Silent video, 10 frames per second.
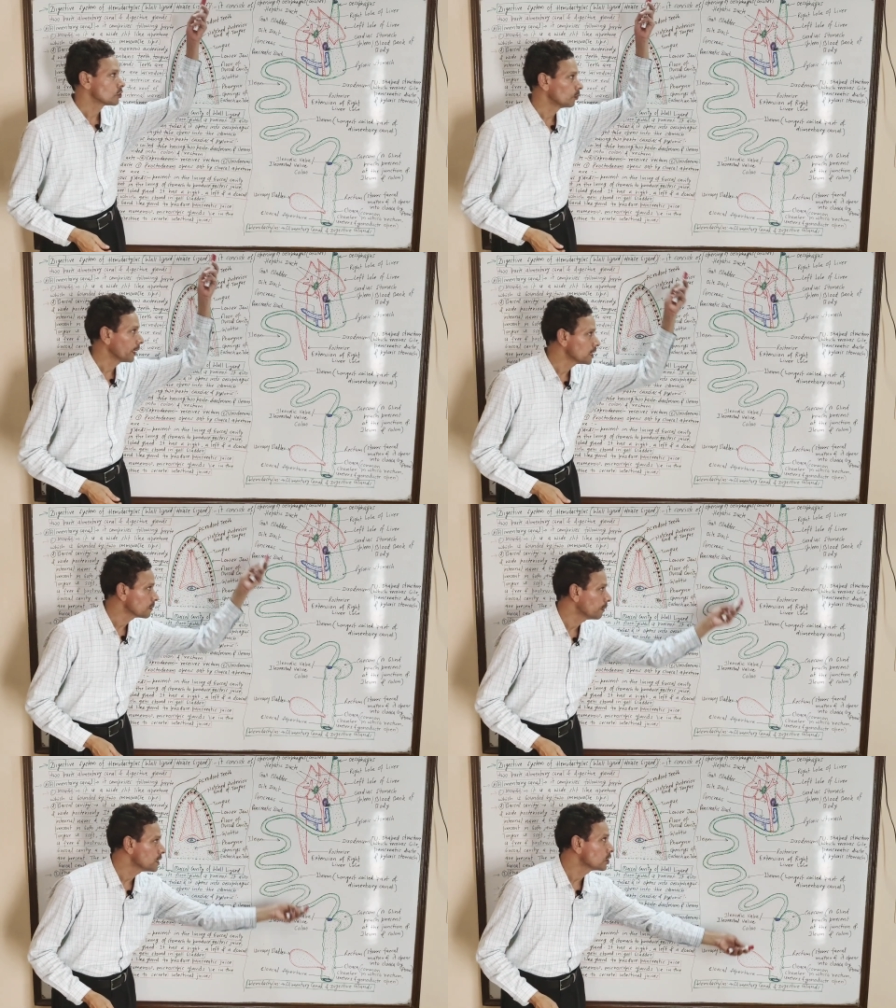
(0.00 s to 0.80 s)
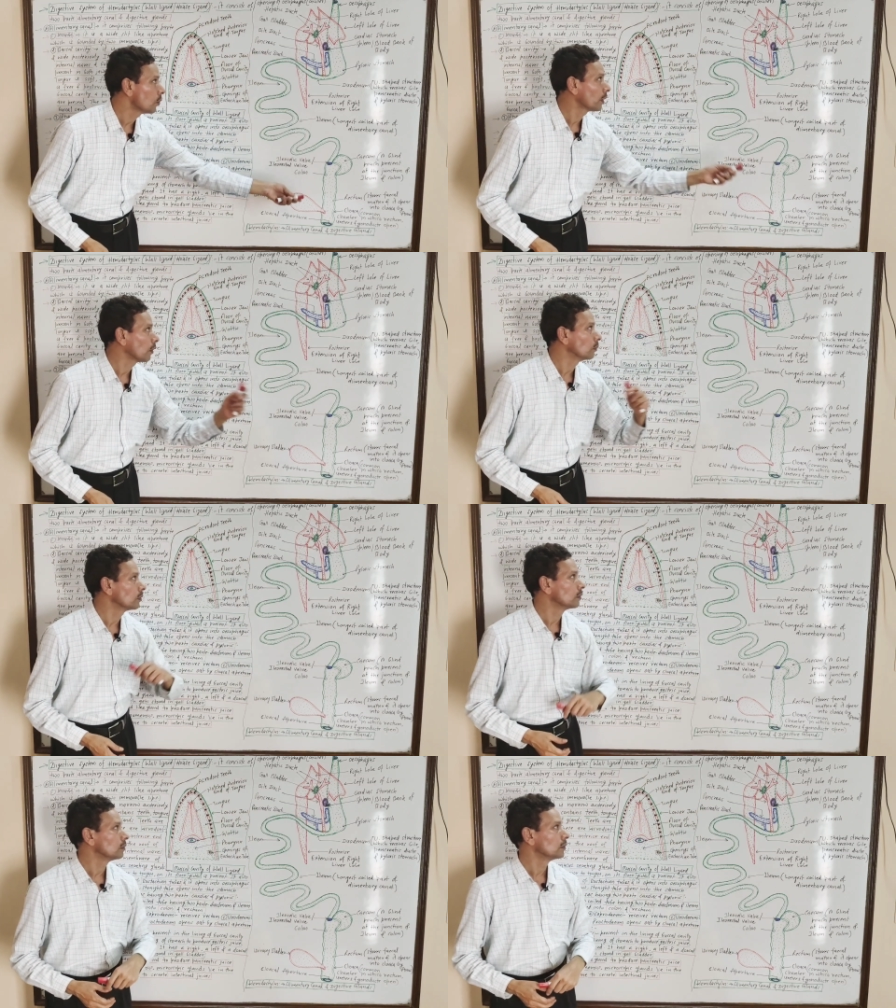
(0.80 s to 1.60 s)
Students, please note
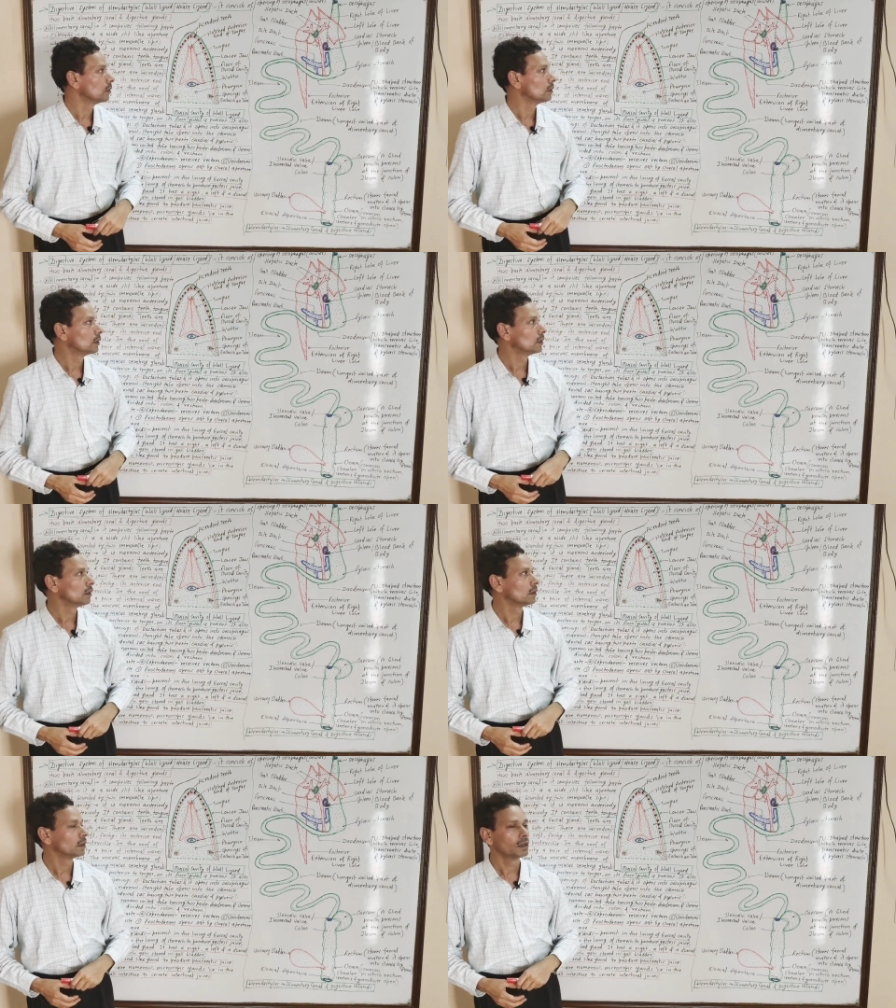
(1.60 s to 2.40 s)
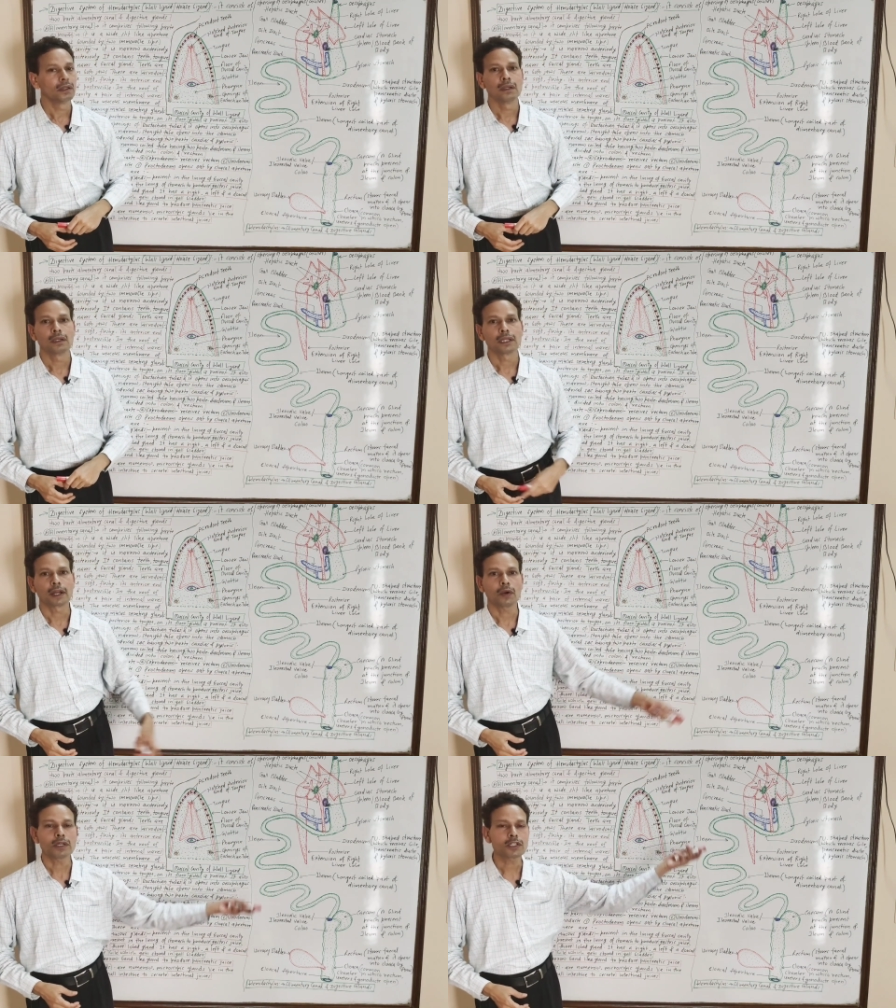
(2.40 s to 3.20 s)
down. The
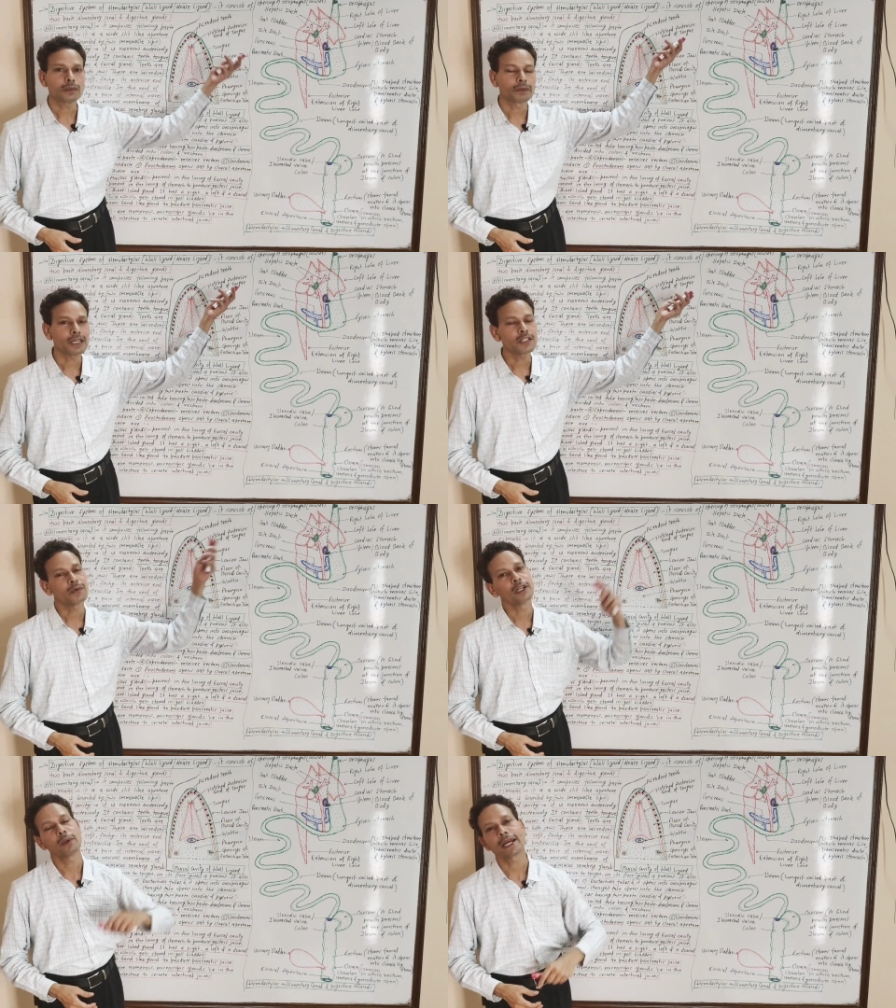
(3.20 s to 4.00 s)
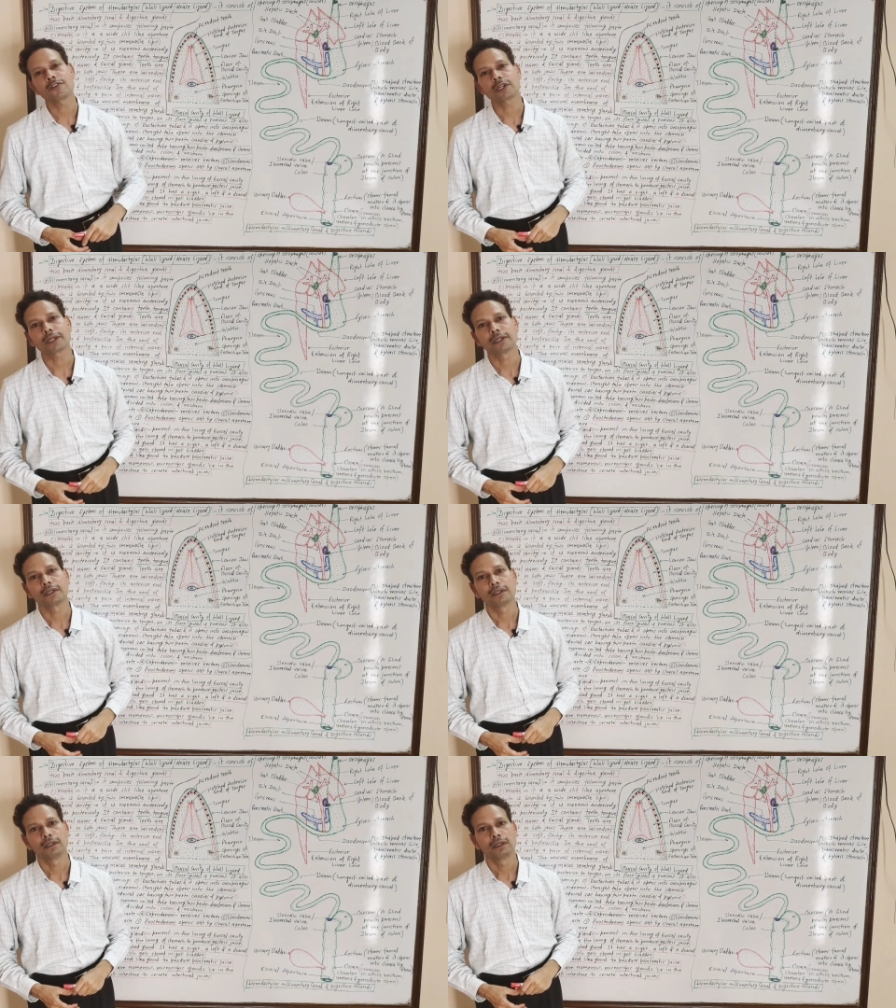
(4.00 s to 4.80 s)
notes of this video lecture
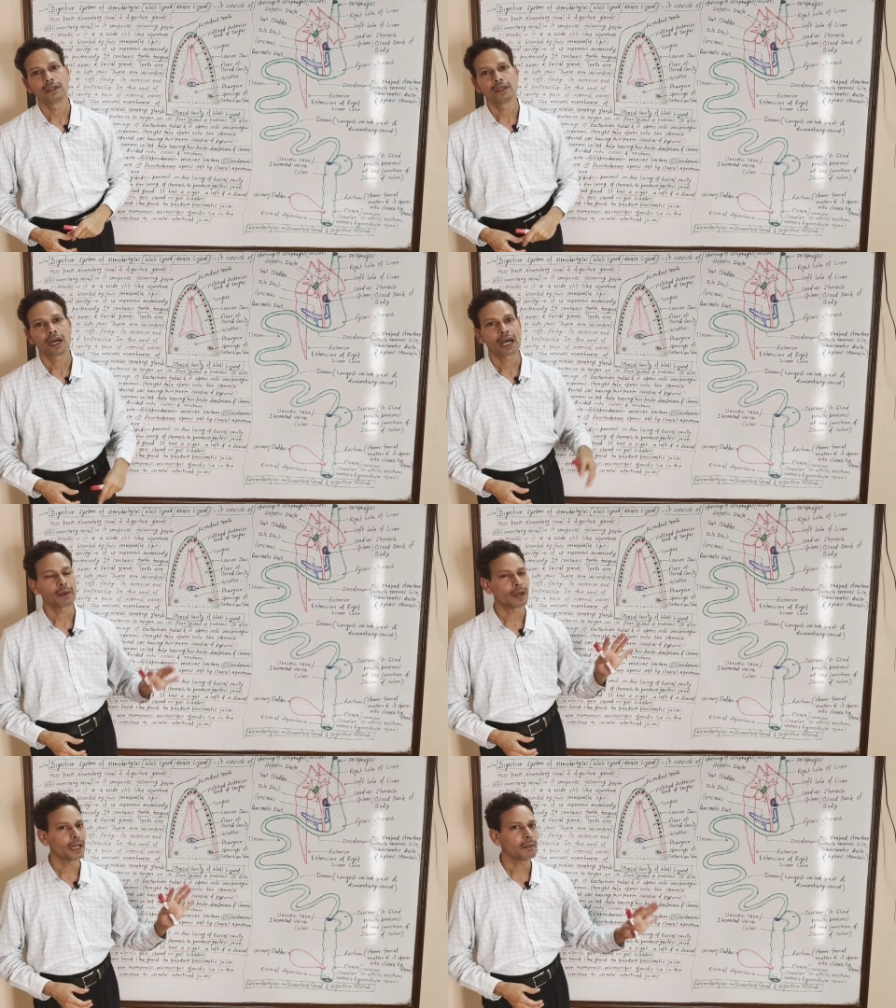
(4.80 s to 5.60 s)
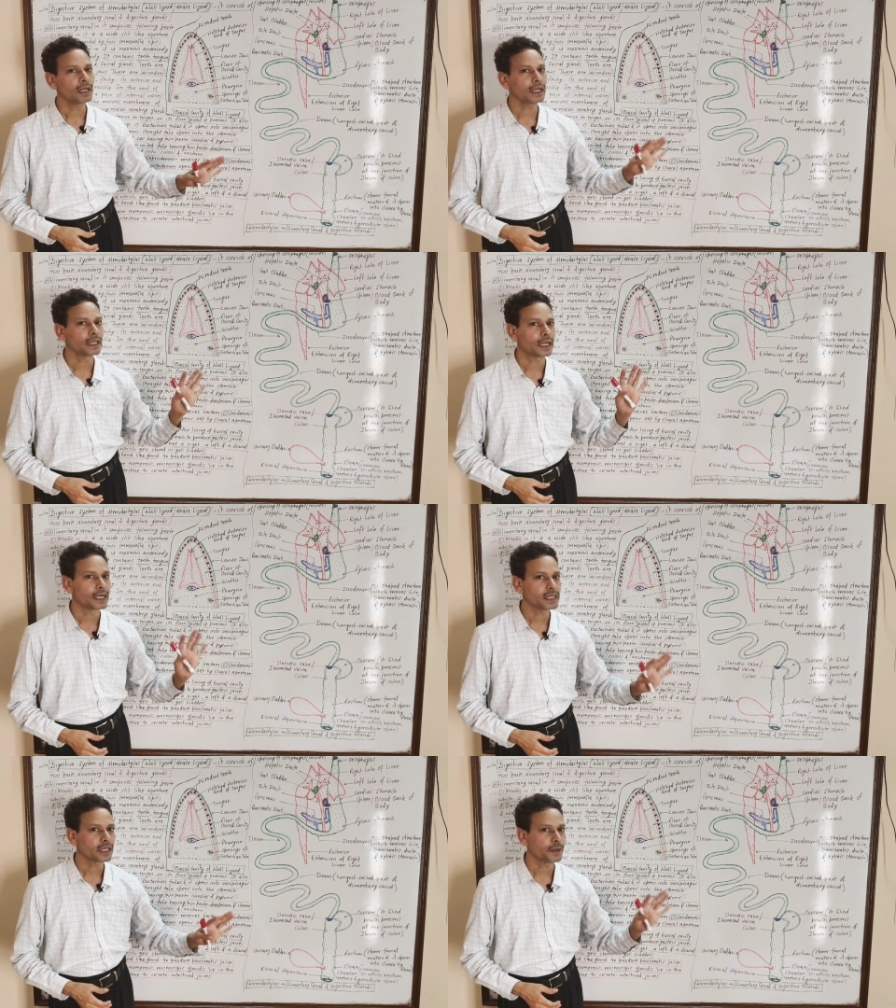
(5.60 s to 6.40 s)
are available in the
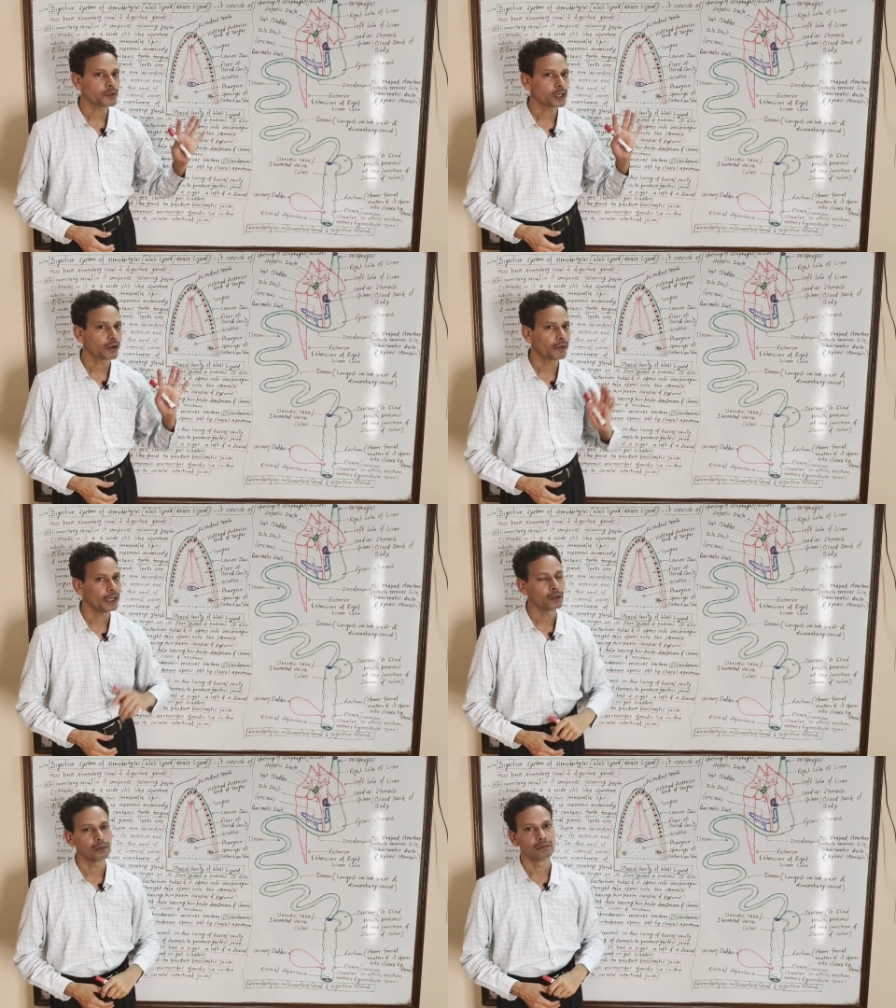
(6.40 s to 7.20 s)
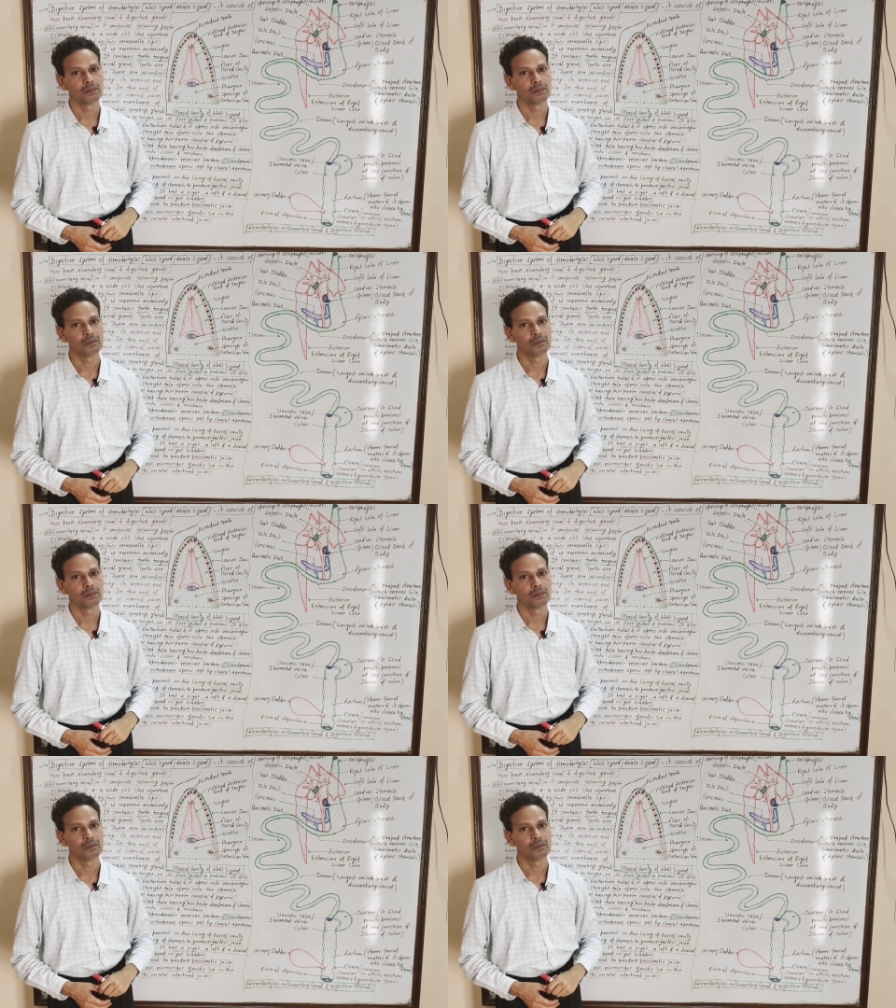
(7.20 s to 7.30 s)
description of video.